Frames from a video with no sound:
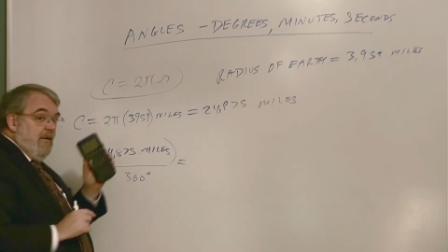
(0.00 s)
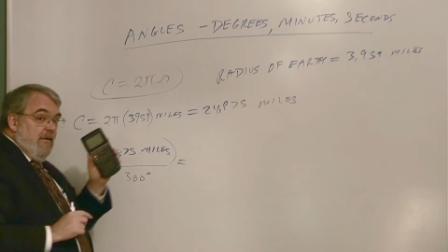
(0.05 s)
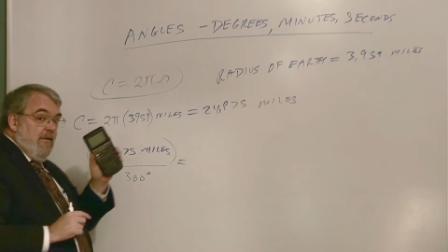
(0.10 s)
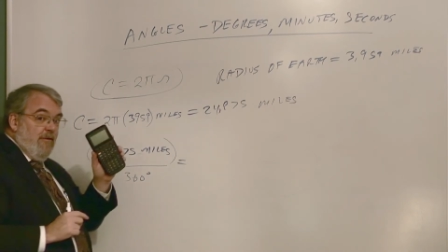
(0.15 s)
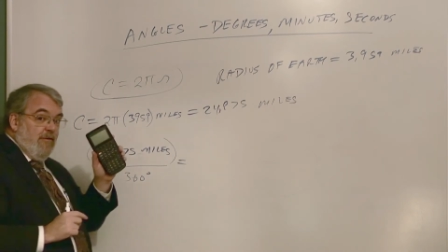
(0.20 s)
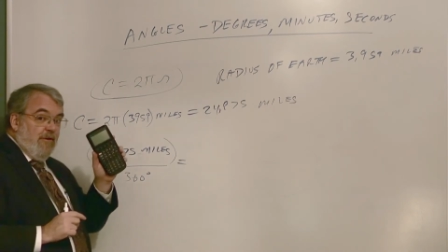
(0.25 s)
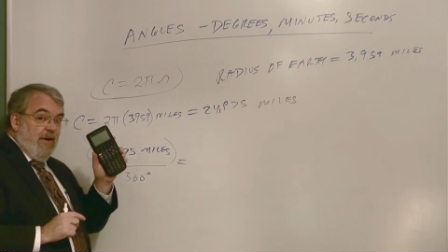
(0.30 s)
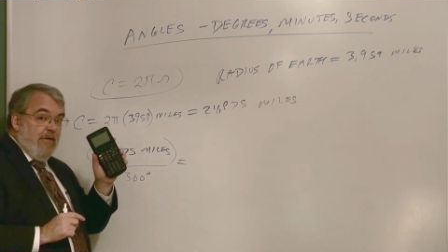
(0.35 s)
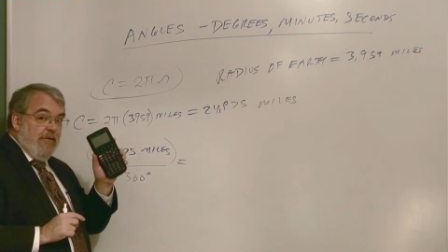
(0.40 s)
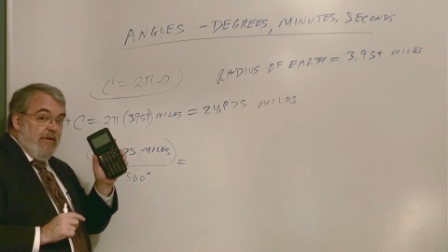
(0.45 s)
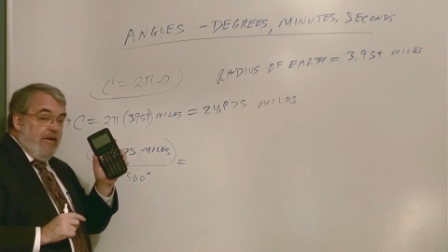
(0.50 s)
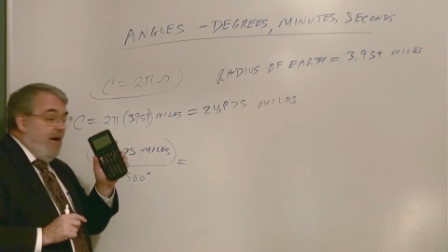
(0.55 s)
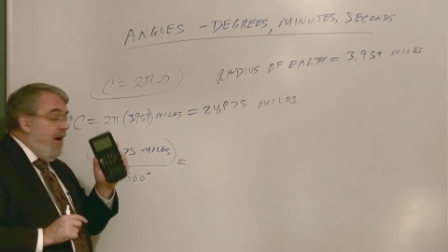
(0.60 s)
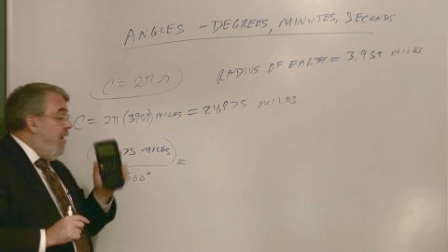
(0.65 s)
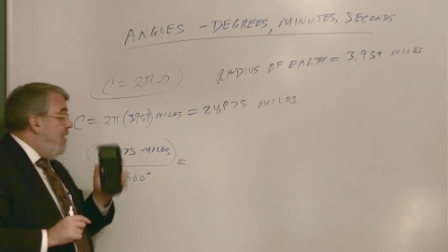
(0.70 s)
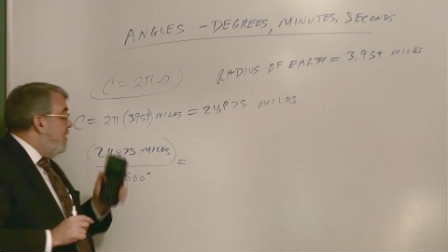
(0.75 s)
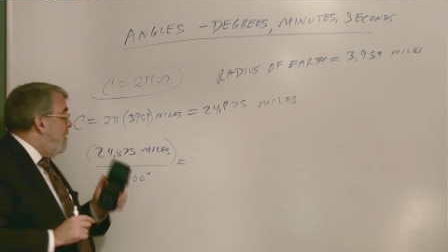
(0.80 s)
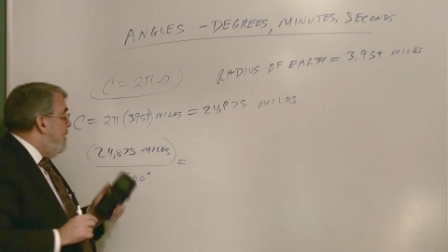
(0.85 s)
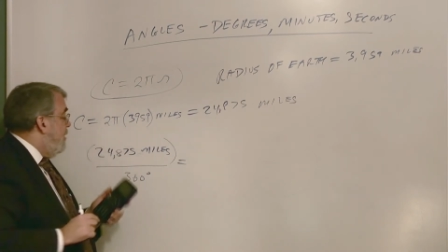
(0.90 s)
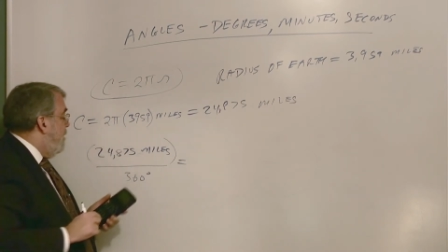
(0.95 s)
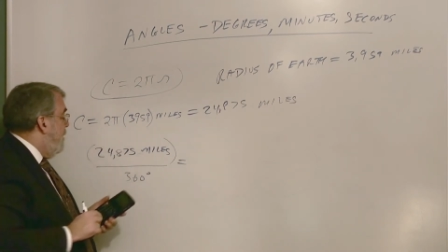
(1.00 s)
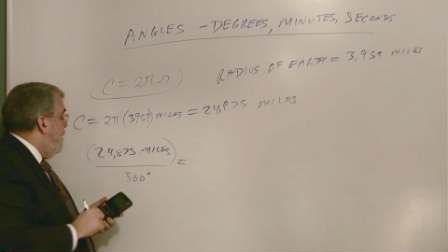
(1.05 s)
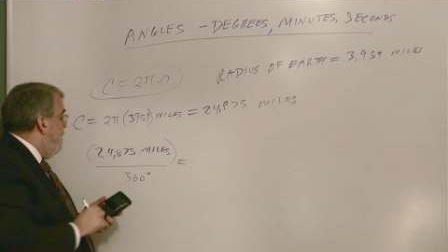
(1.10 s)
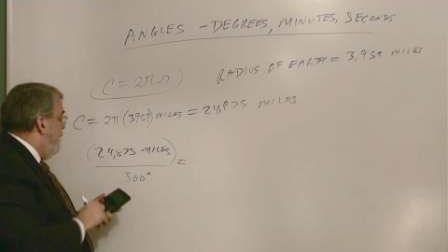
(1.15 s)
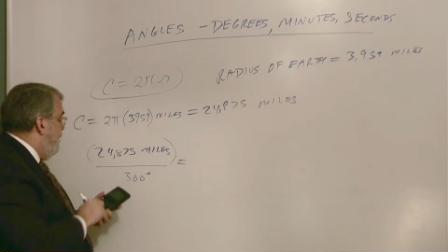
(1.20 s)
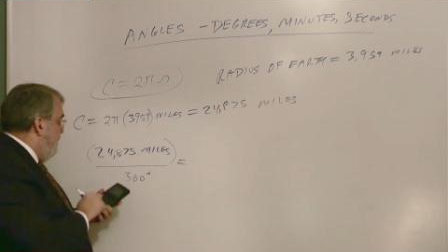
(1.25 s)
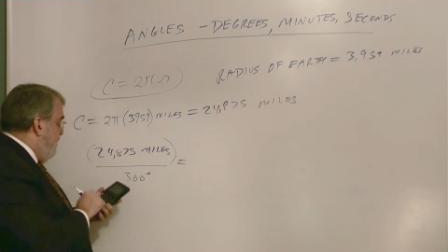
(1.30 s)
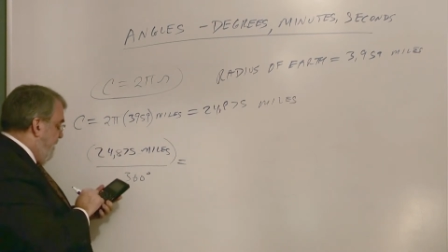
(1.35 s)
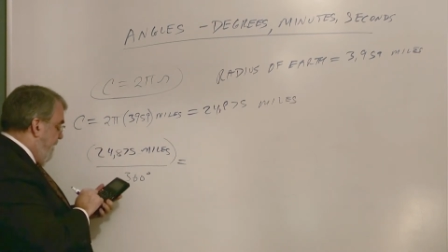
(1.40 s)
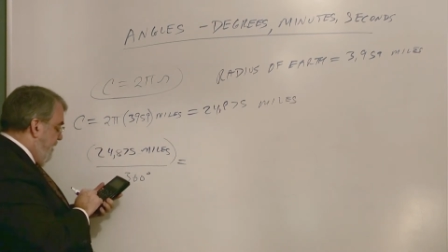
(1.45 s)
You should have your calculator on
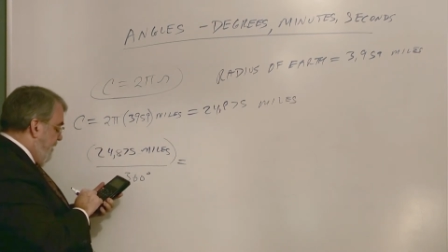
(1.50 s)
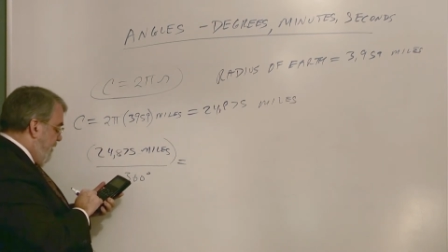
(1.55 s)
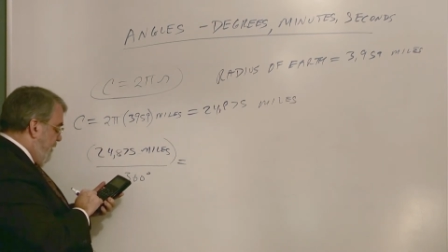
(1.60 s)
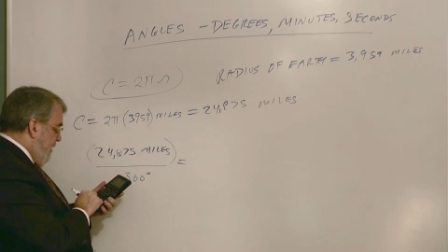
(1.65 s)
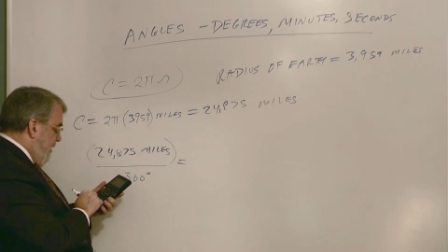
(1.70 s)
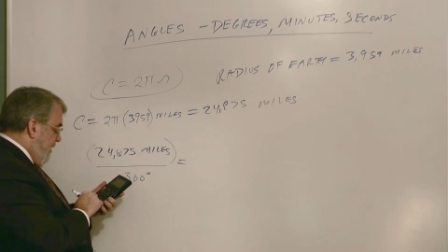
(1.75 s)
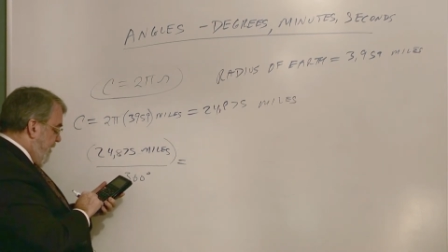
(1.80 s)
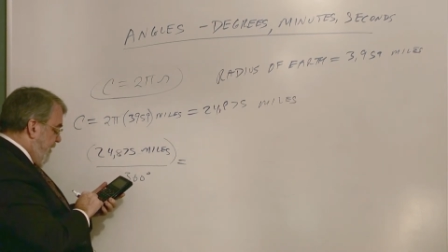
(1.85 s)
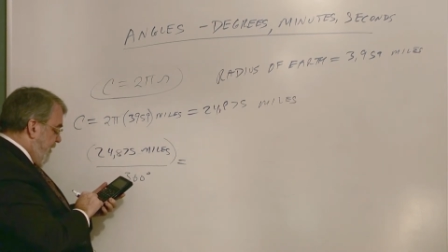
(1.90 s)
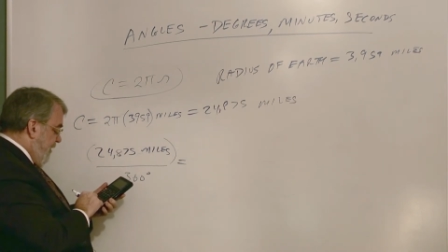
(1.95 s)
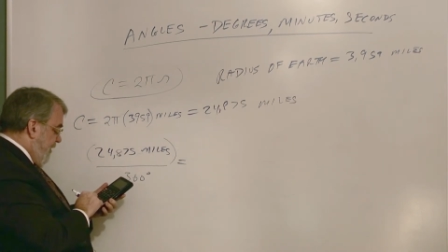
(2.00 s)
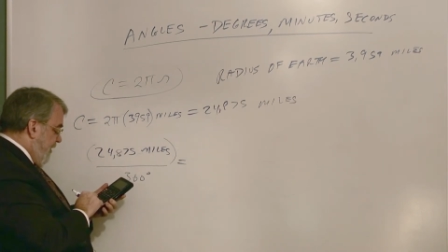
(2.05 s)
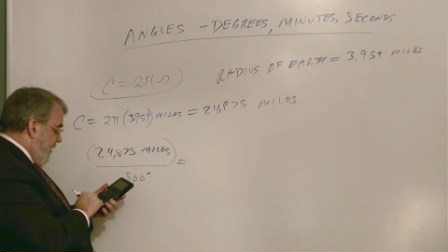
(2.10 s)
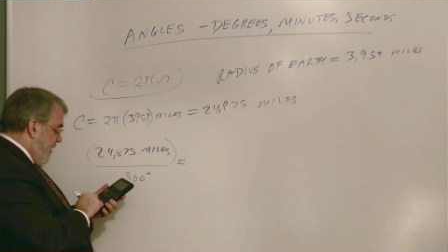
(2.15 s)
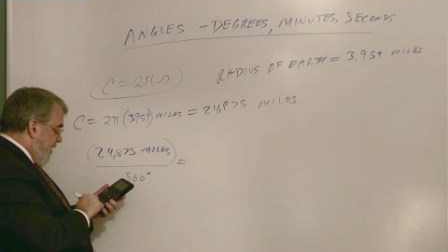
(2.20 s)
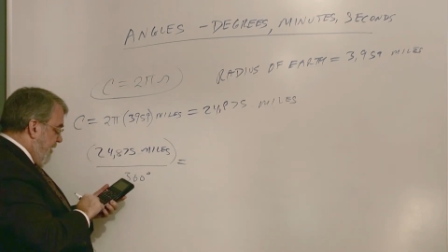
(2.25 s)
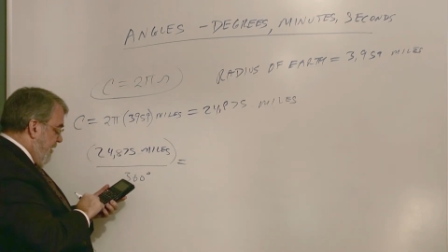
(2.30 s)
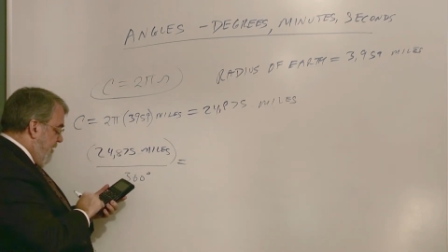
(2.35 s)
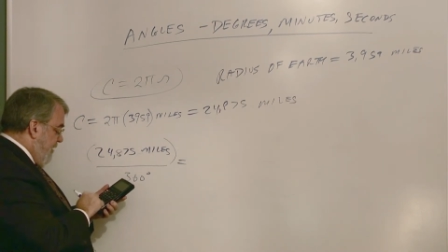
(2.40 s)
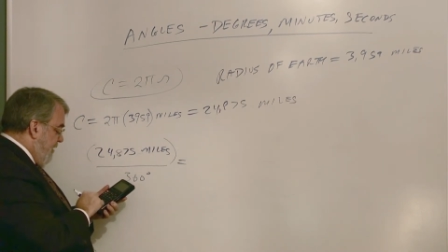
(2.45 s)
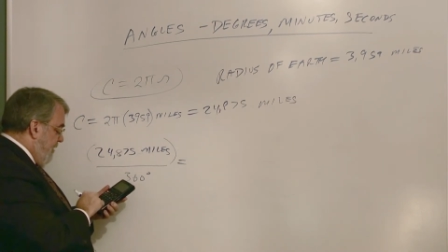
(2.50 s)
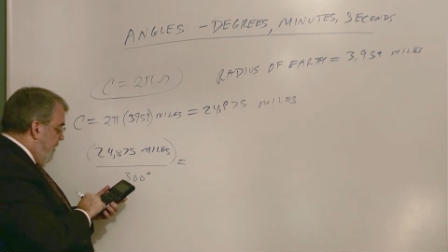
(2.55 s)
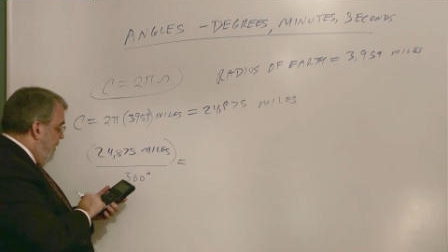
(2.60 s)
you and be doing this yourself.